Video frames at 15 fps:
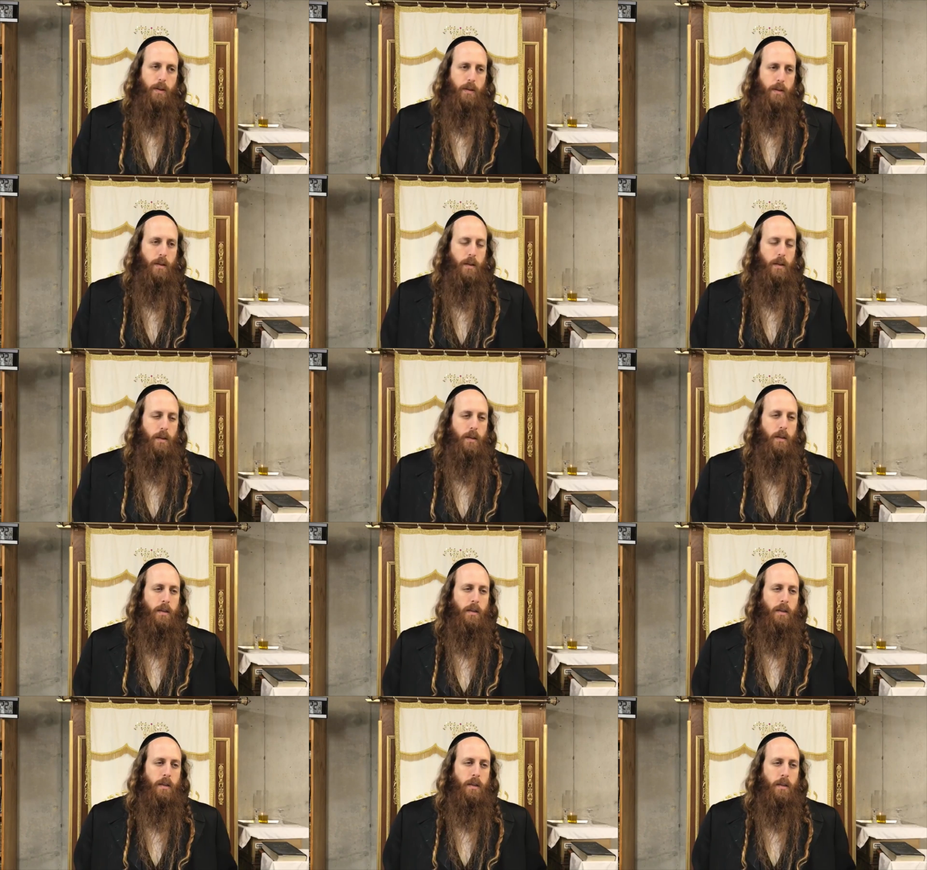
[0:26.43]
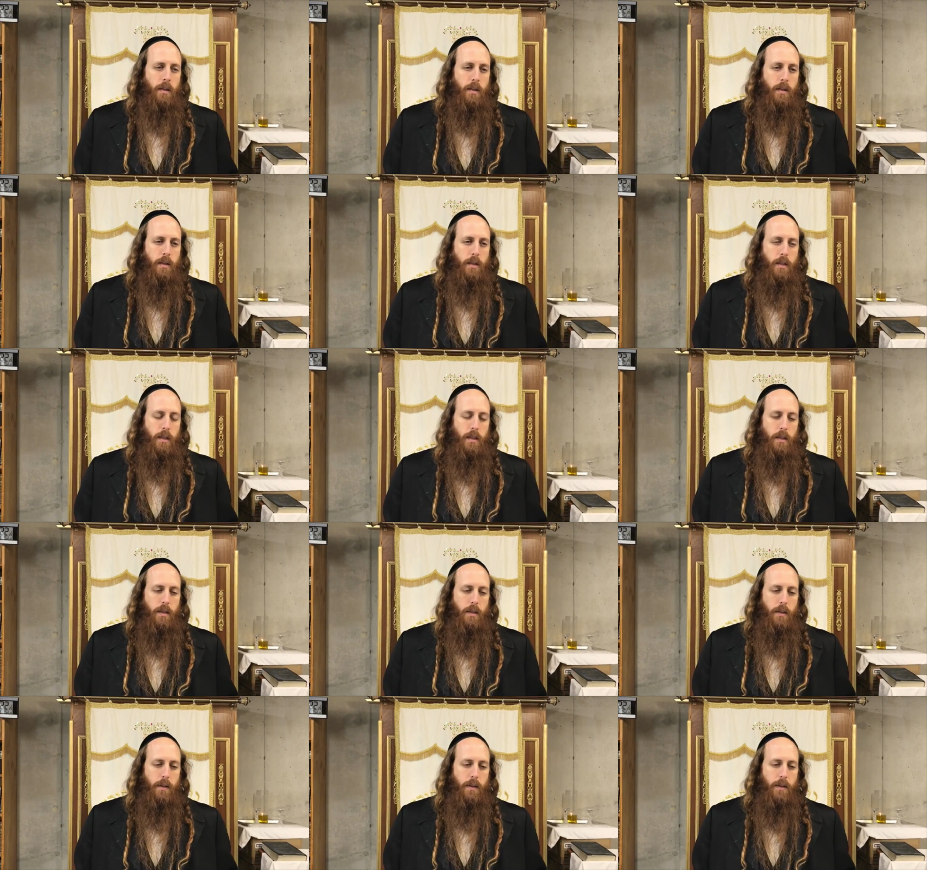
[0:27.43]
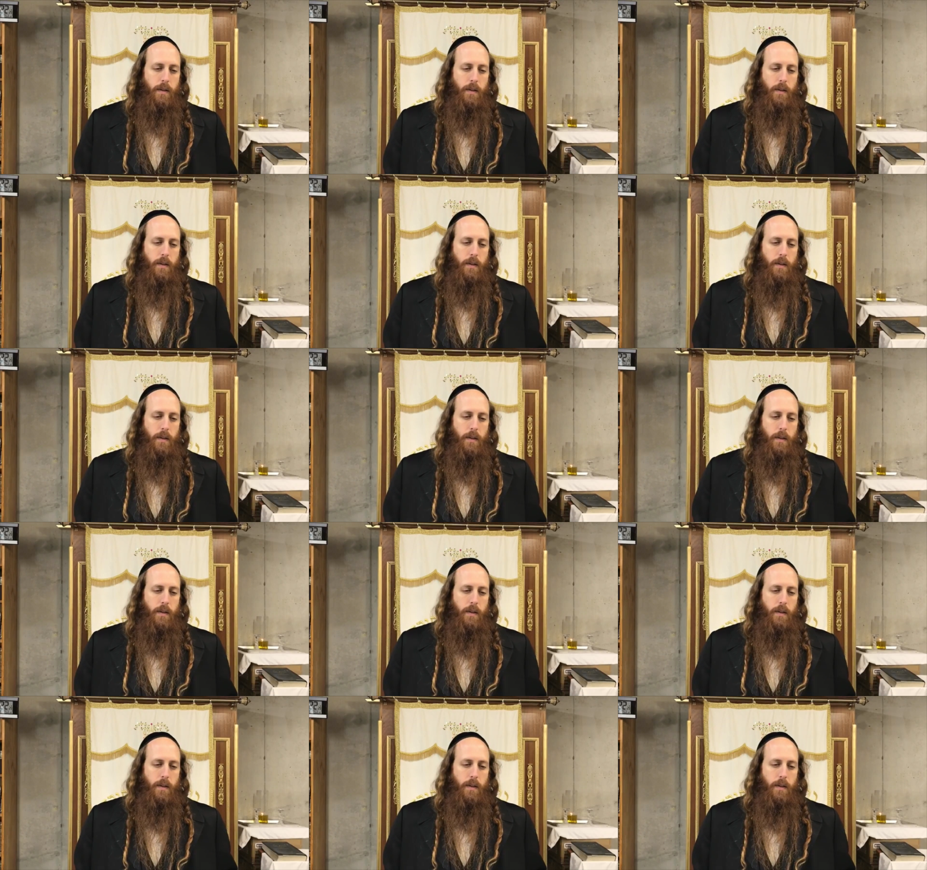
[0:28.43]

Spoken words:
No one is speaking in this clip.